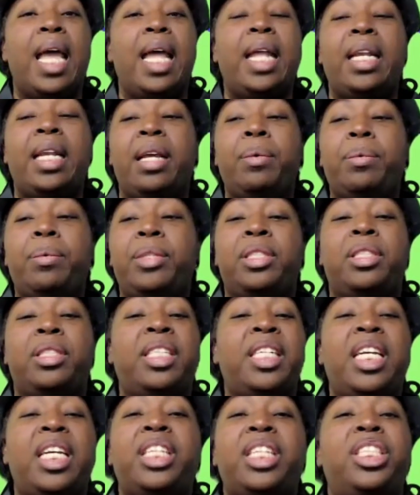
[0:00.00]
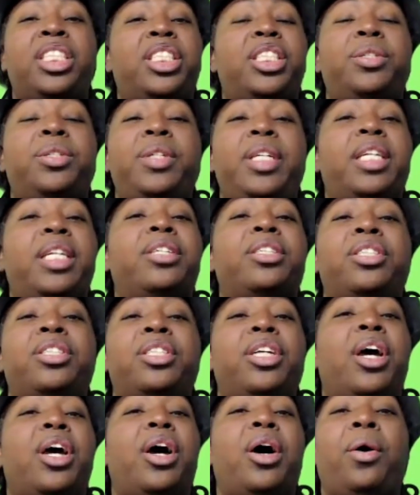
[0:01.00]
And it was an issue years
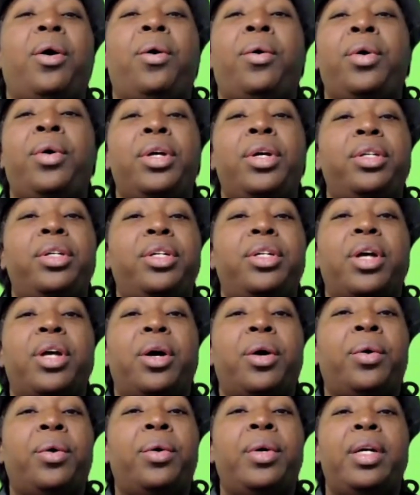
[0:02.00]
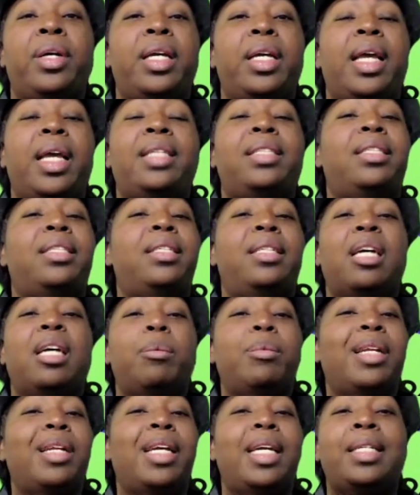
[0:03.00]
ago,
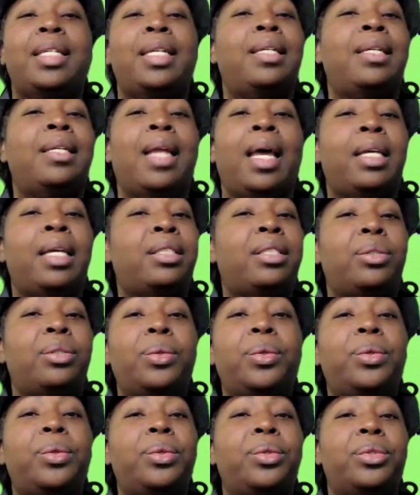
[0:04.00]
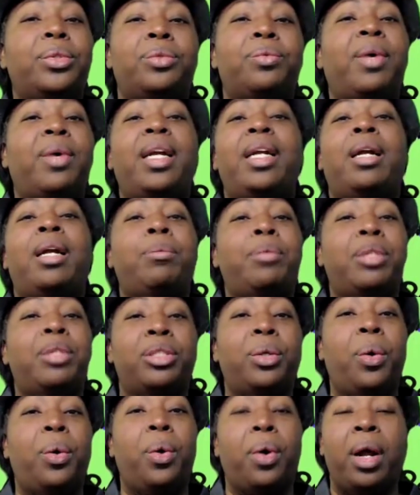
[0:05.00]
NCAA didn't like schools running up the
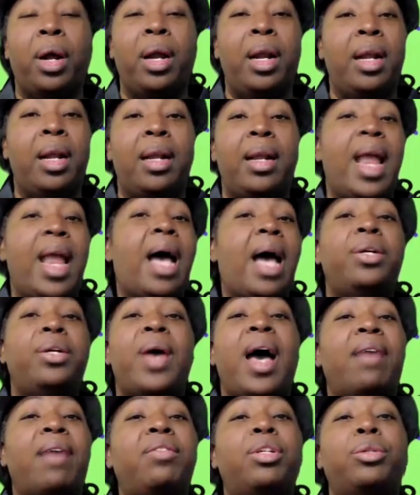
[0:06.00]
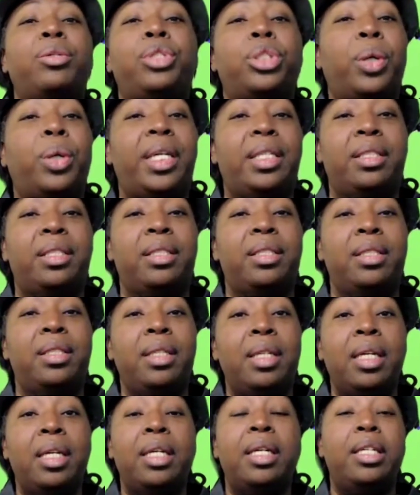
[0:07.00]
score. Now you have no choice.
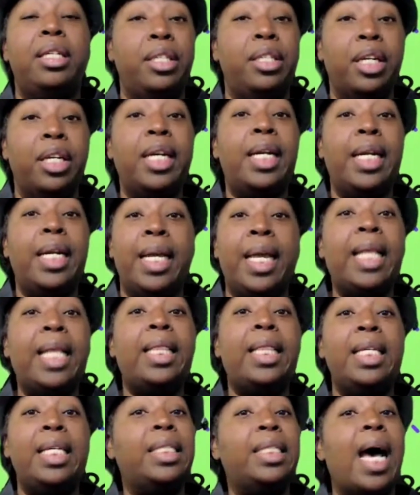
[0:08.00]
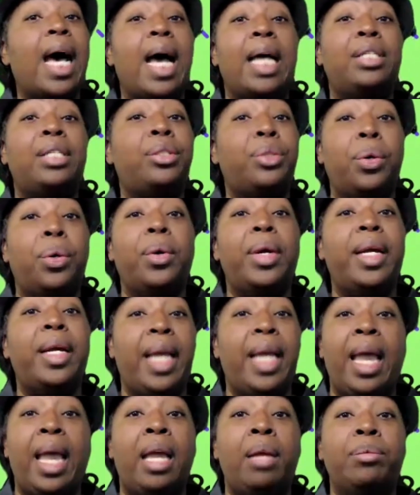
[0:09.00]
You're going to get these high
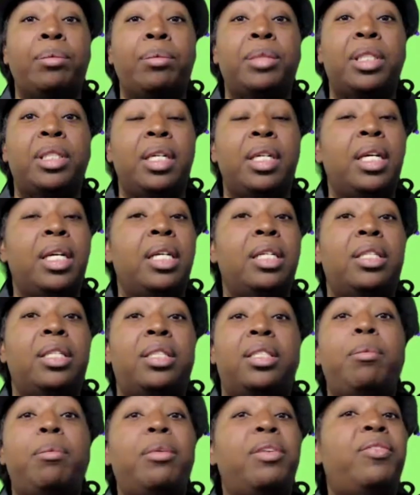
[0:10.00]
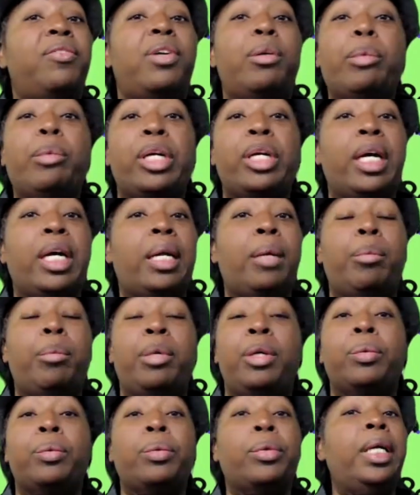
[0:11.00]
scoring games. Some of them are going to
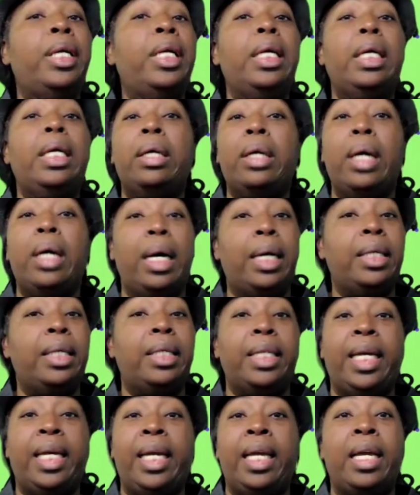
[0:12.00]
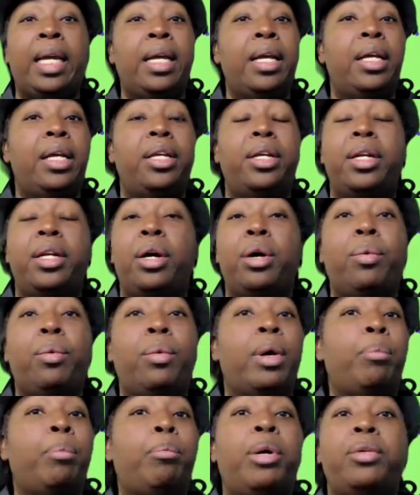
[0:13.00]
be real ugly,
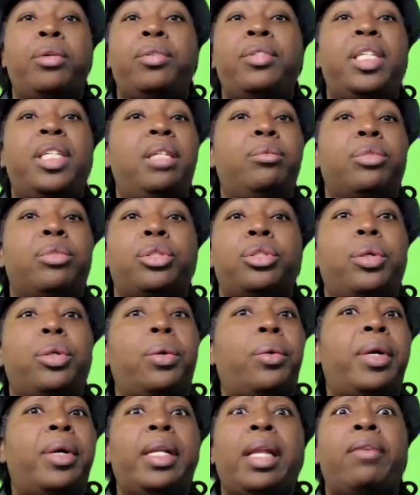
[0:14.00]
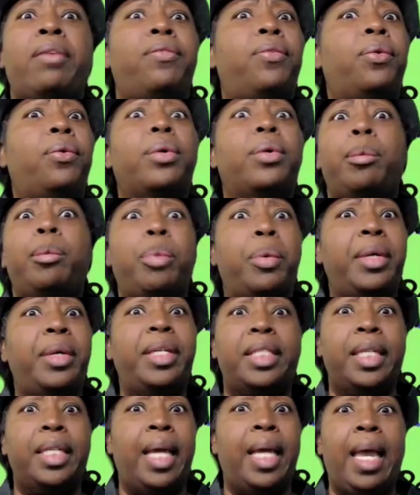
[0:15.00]
where both teams are scoring like 40
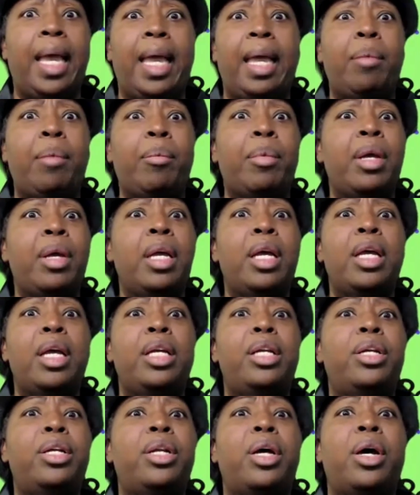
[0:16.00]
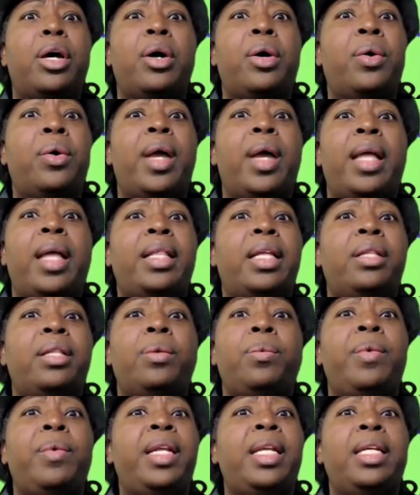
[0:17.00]
points a game, and
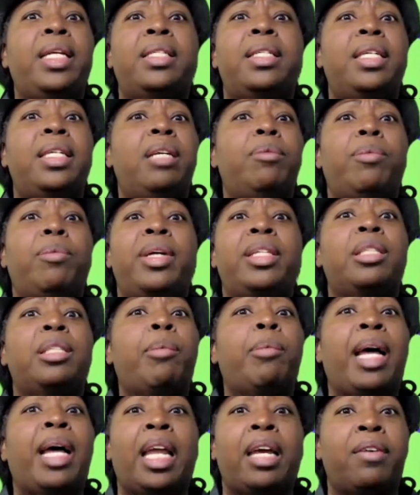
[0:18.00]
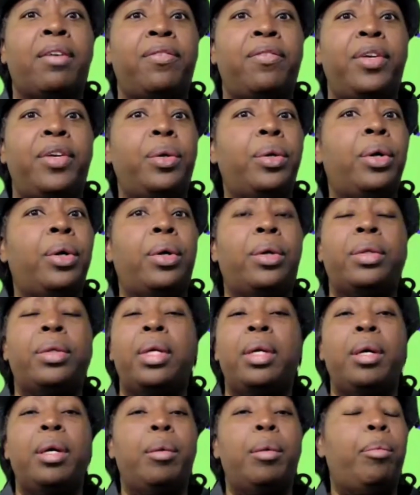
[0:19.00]
then the winning team wins by like a field goal.